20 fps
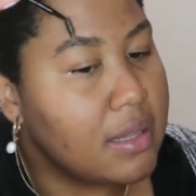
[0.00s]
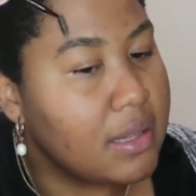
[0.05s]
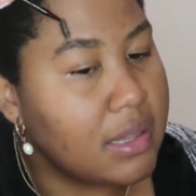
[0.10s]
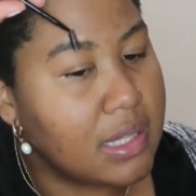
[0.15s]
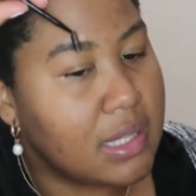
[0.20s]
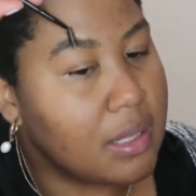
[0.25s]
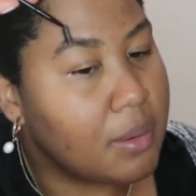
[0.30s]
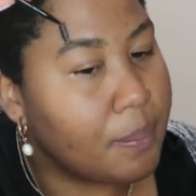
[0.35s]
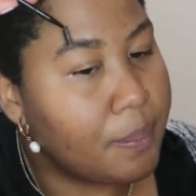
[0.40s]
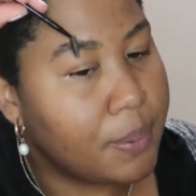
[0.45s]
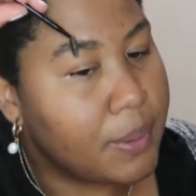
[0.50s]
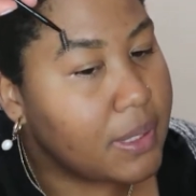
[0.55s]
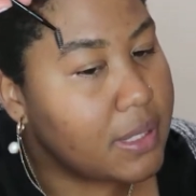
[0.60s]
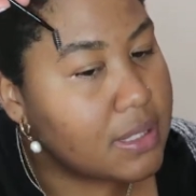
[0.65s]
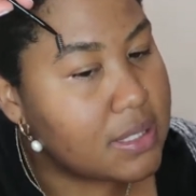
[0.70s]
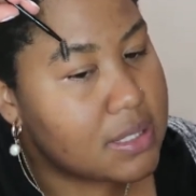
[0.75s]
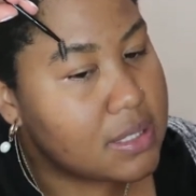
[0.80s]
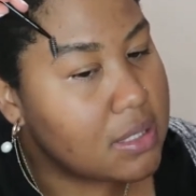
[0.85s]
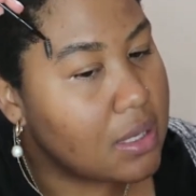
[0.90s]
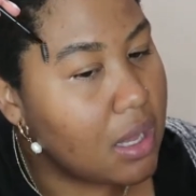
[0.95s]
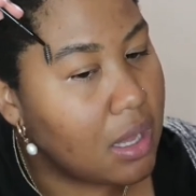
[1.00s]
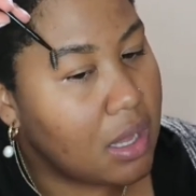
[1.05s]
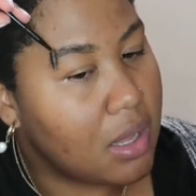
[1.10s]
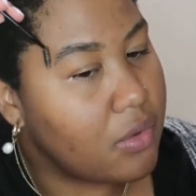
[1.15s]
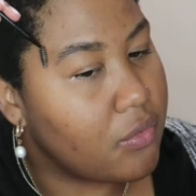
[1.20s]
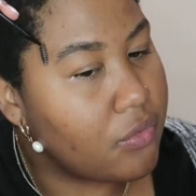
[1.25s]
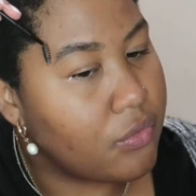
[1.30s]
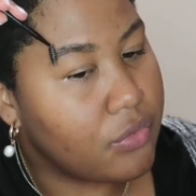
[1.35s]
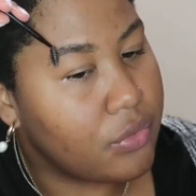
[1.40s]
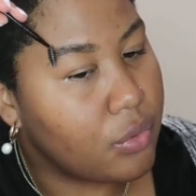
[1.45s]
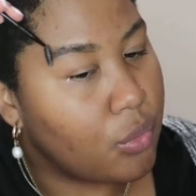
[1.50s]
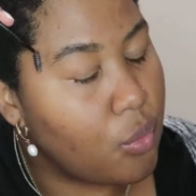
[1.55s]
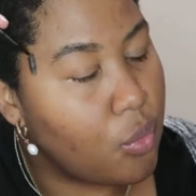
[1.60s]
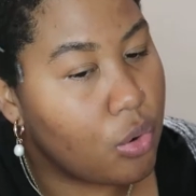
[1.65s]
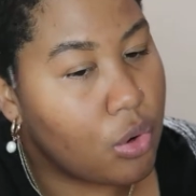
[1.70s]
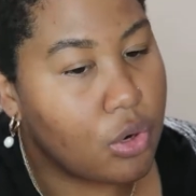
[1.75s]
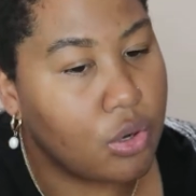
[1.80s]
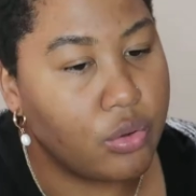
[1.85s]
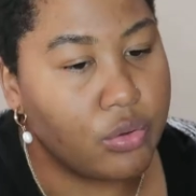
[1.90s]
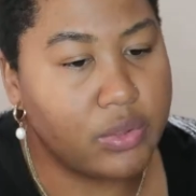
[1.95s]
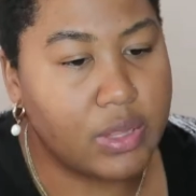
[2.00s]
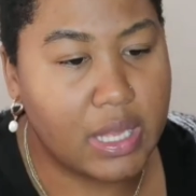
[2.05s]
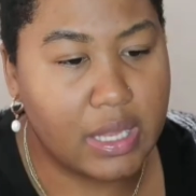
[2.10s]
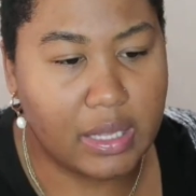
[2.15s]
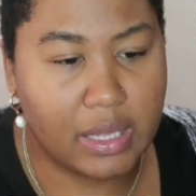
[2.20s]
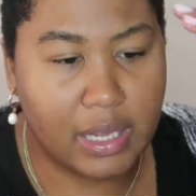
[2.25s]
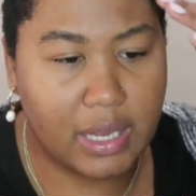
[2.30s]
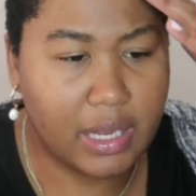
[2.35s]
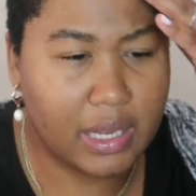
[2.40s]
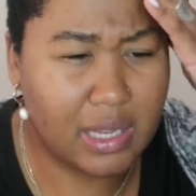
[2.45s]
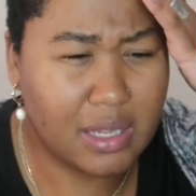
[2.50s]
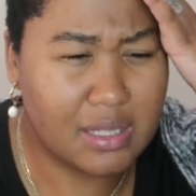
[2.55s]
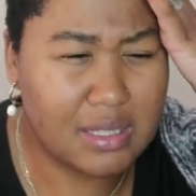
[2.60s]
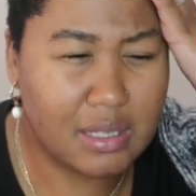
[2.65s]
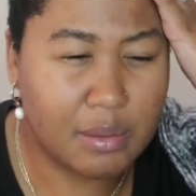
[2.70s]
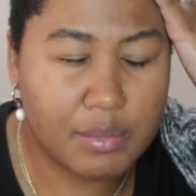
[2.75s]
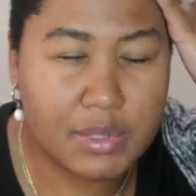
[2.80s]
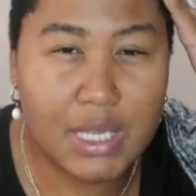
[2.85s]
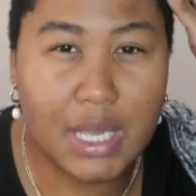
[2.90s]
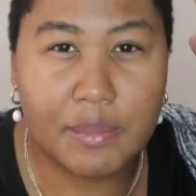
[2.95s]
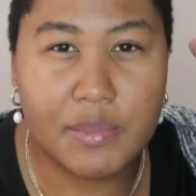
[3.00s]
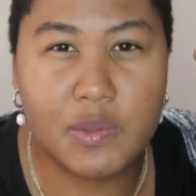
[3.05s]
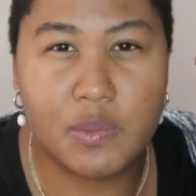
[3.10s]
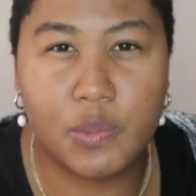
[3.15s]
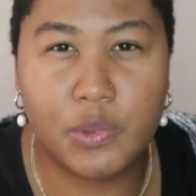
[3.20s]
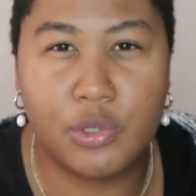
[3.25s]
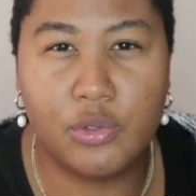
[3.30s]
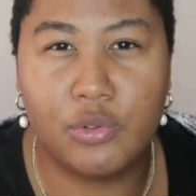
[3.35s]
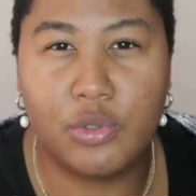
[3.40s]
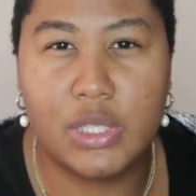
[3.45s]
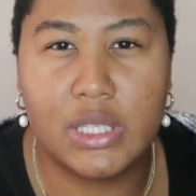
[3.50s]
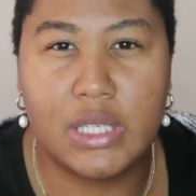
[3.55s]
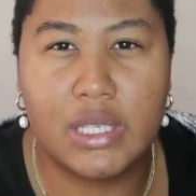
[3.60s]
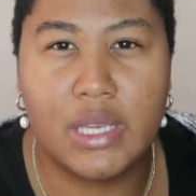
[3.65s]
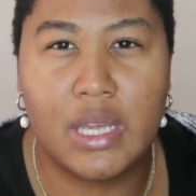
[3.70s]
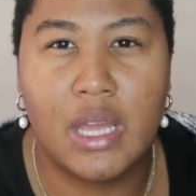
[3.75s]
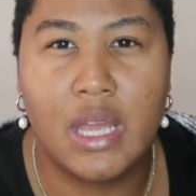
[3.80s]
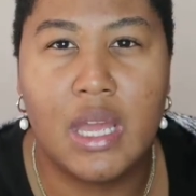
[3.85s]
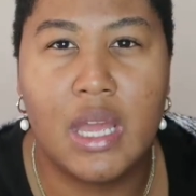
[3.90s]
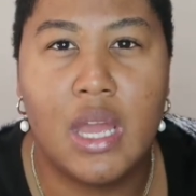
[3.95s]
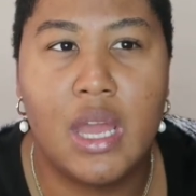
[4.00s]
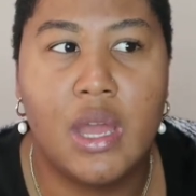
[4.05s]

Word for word: the abyss of the world that like sometimes beauty